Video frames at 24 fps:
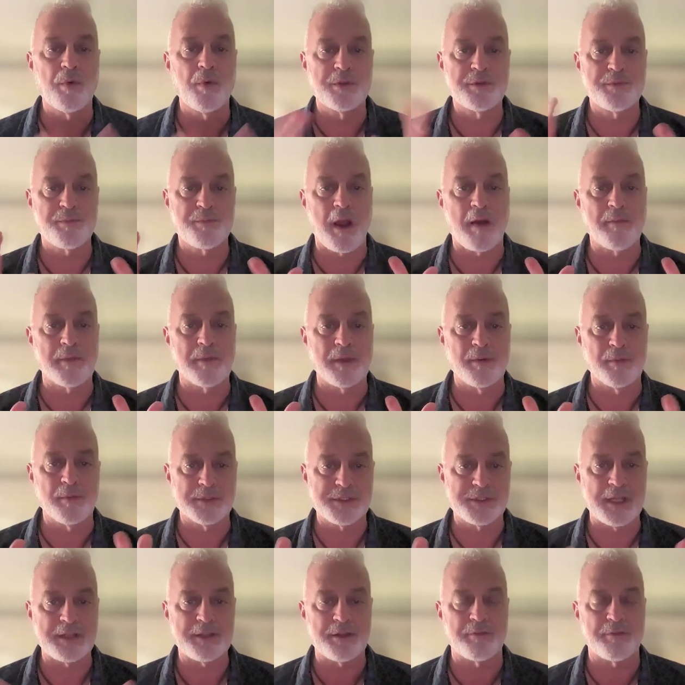which probably will
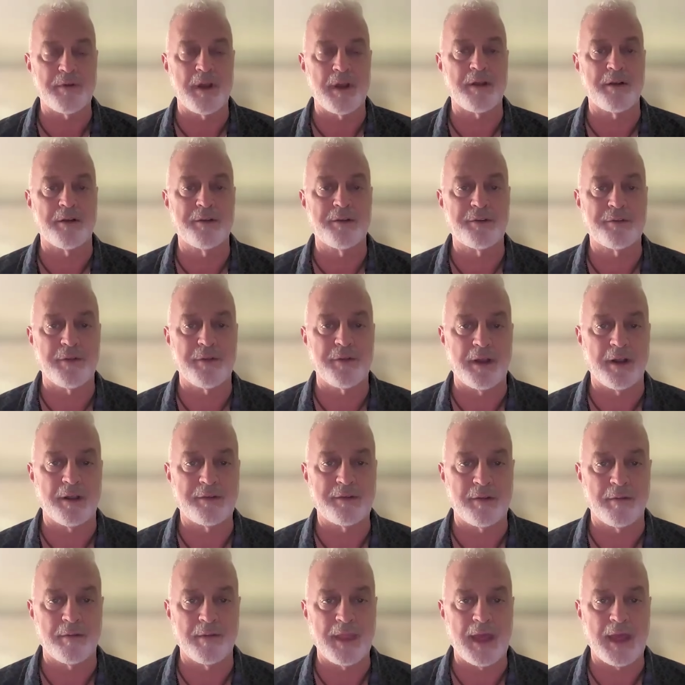set the record straight on
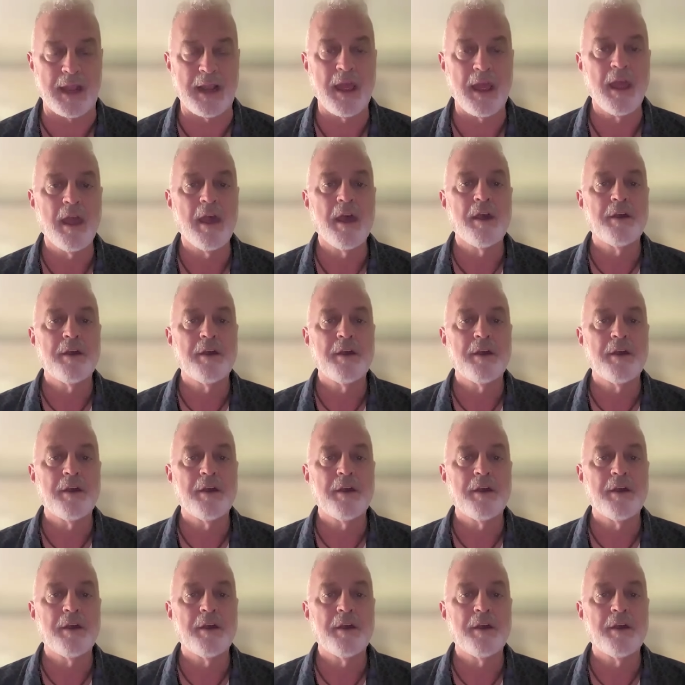some of that.